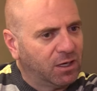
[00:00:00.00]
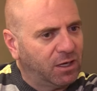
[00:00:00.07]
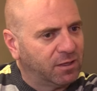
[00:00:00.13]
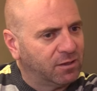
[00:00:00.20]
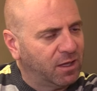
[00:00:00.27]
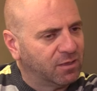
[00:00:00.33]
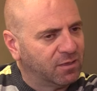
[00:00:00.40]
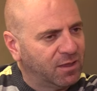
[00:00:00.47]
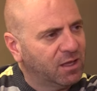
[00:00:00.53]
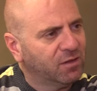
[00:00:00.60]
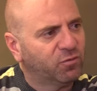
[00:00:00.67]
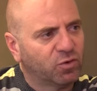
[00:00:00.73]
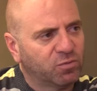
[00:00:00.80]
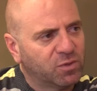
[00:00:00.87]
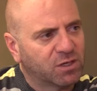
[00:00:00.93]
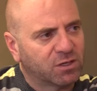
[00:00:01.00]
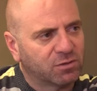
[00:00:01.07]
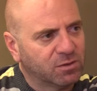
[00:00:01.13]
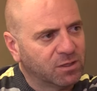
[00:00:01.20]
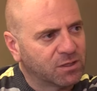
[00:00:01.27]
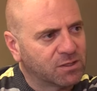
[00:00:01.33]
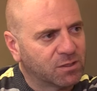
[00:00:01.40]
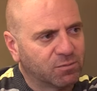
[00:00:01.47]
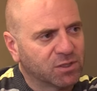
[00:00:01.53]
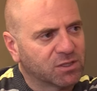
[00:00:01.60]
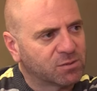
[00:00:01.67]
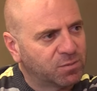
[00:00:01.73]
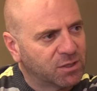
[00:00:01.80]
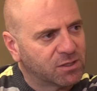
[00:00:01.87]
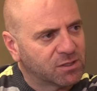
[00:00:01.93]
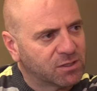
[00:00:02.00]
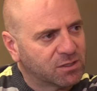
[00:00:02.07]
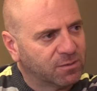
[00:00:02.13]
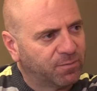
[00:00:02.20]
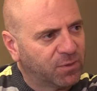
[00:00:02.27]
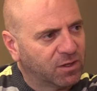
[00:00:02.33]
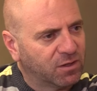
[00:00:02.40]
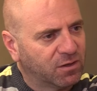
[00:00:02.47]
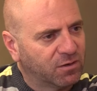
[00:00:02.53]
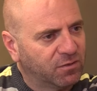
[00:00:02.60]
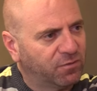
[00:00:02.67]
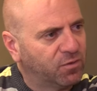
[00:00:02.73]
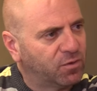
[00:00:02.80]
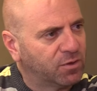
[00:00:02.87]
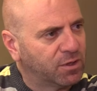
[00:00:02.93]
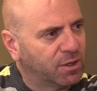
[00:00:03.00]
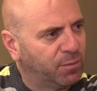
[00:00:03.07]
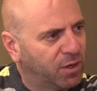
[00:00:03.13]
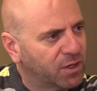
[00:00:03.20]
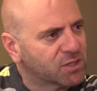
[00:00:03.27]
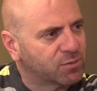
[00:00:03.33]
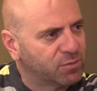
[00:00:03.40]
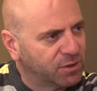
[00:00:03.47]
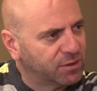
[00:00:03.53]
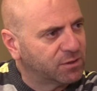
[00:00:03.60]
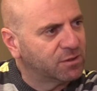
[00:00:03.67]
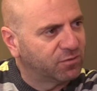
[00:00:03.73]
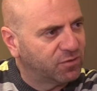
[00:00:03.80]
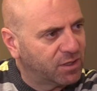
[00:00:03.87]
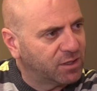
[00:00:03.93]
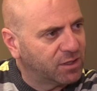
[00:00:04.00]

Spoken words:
And that, for me, creates a big space for a possibility of